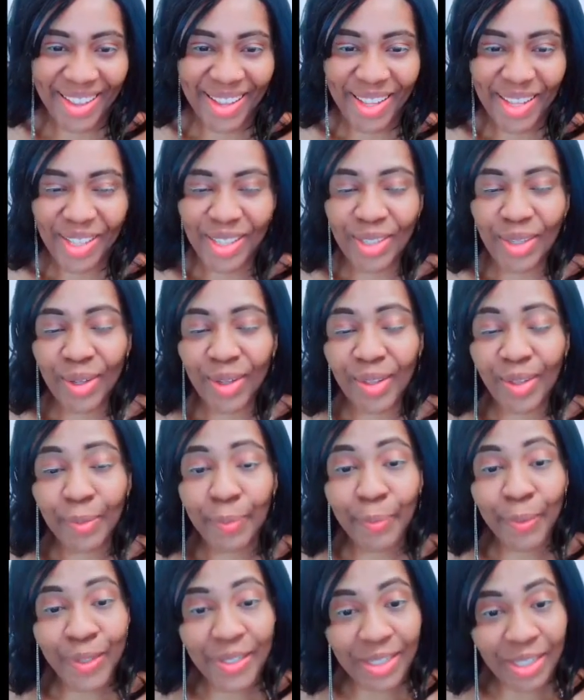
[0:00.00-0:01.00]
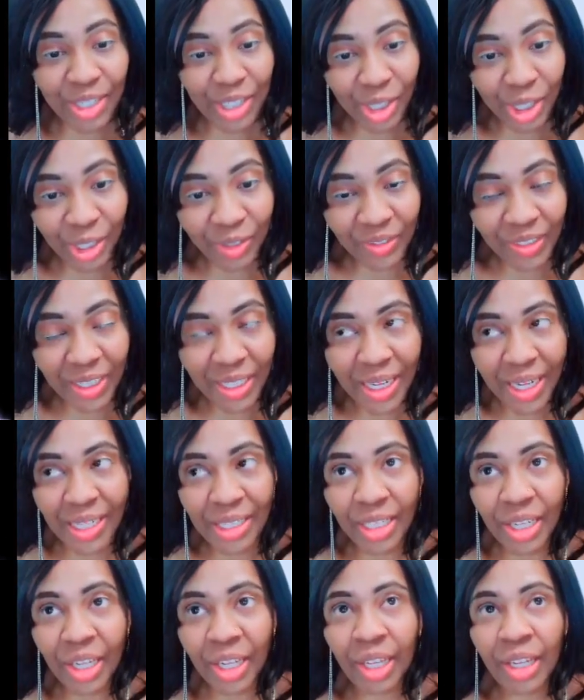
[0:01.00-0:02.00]
So the position of the
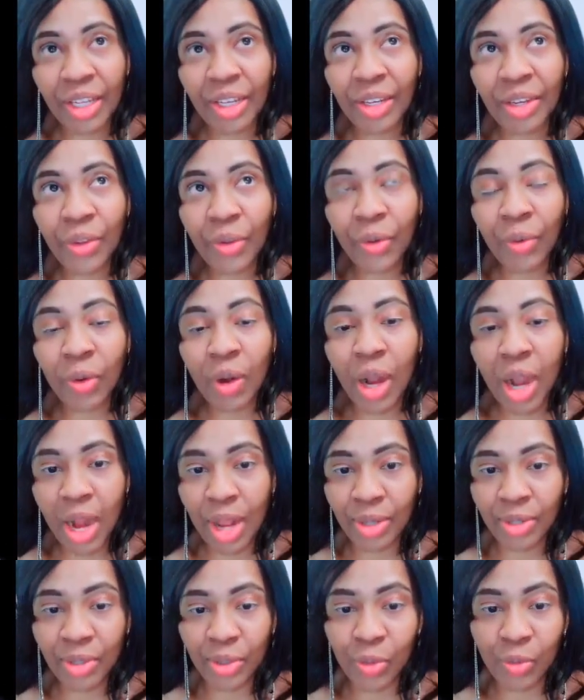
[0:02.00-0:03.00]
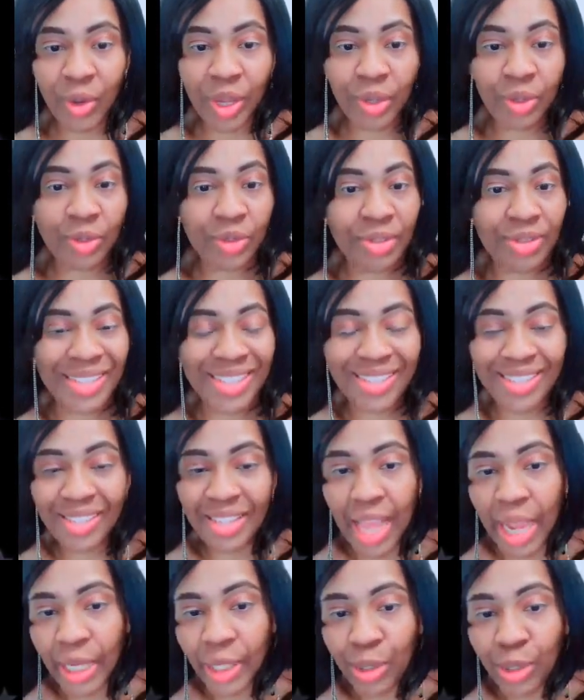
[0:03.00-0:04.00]
light in your house or where you
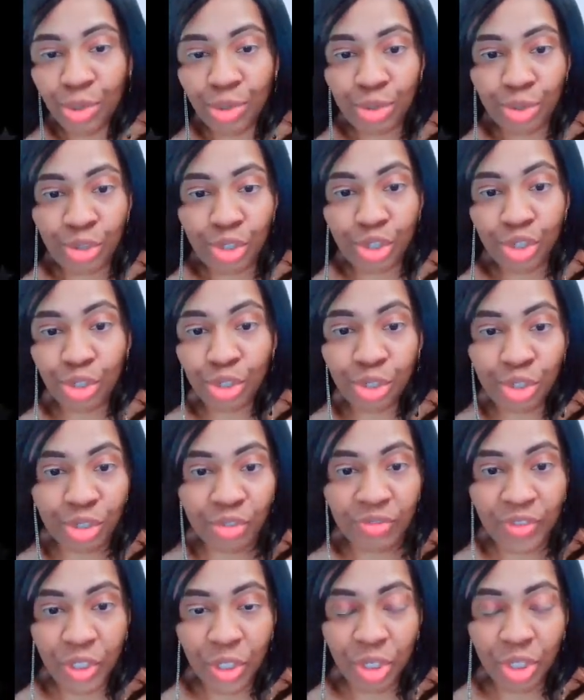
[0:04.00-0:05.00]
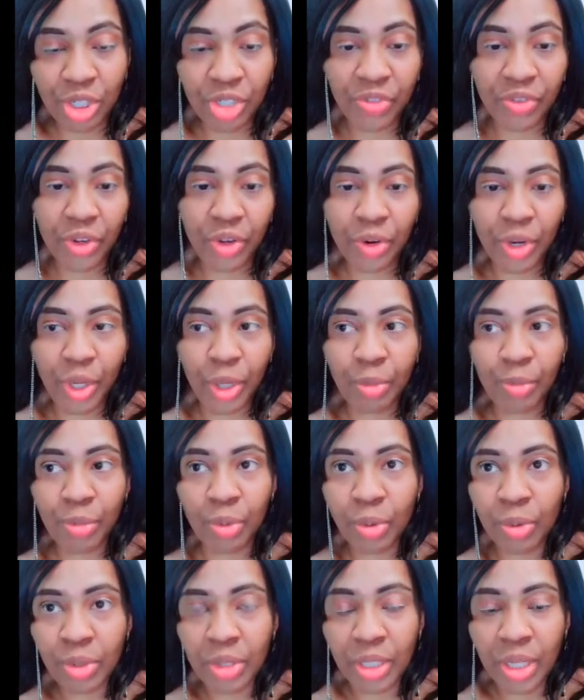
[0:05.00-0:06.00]
decide to shoot your video is very
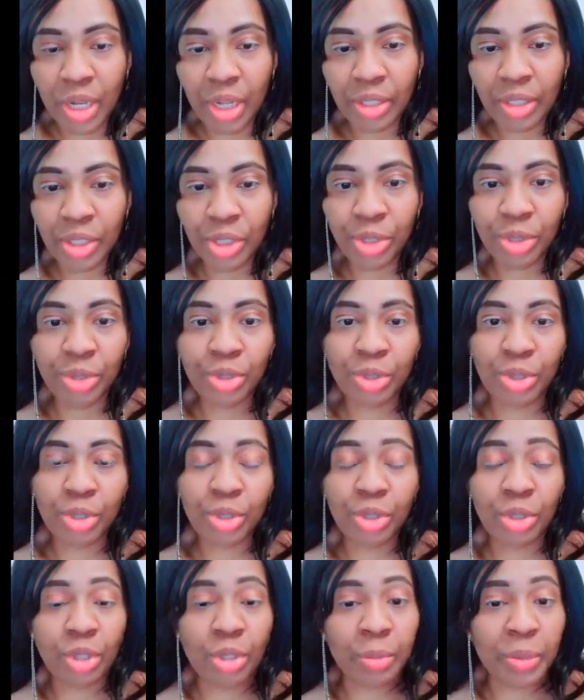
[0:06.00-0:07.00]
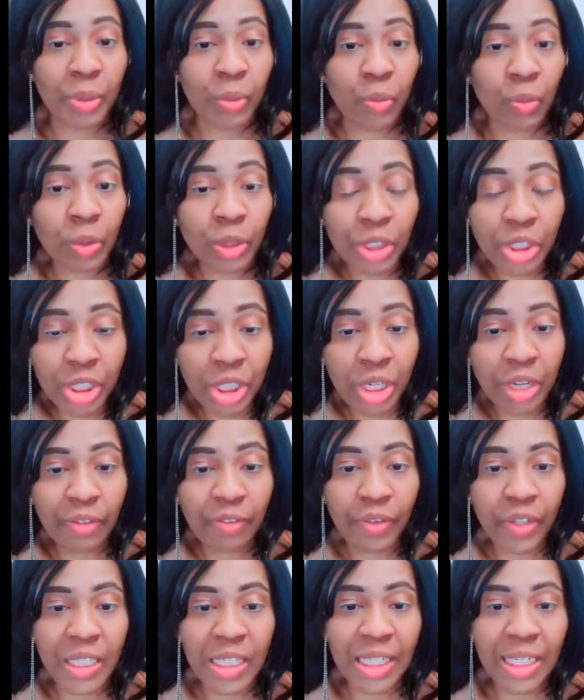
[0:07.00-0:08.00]
important, you know, so you're gonna be watching out
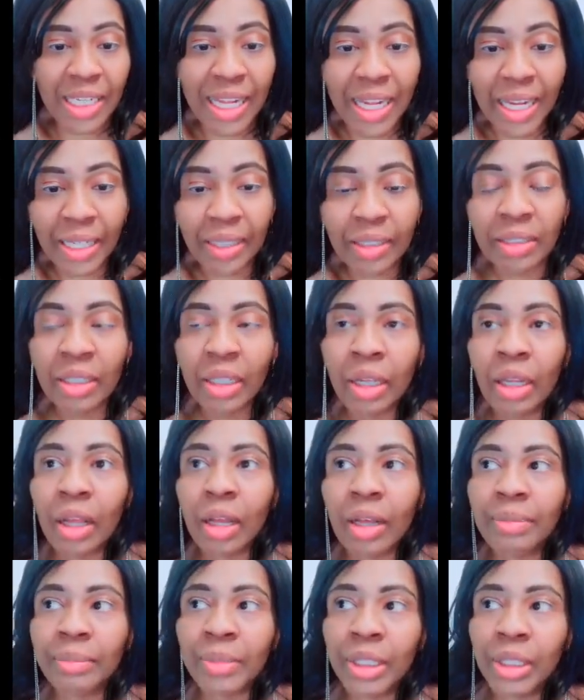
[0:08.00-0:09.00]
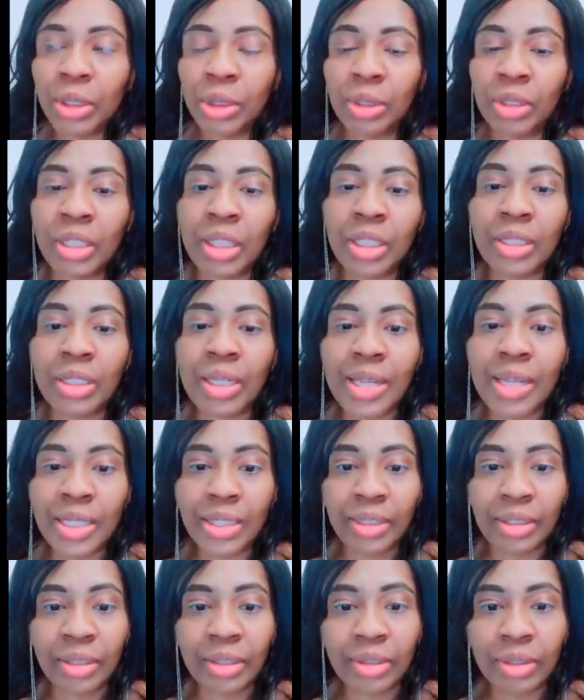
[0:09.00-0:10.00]
for the light and make sure that the
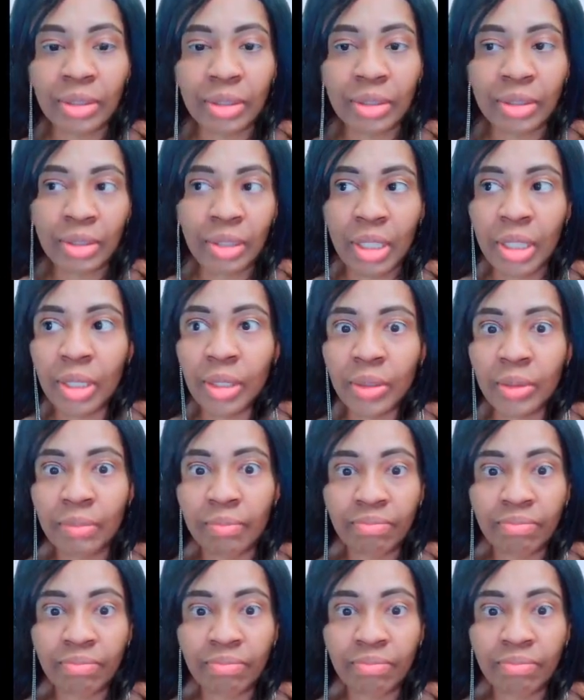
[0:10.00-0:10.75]
light is, you know,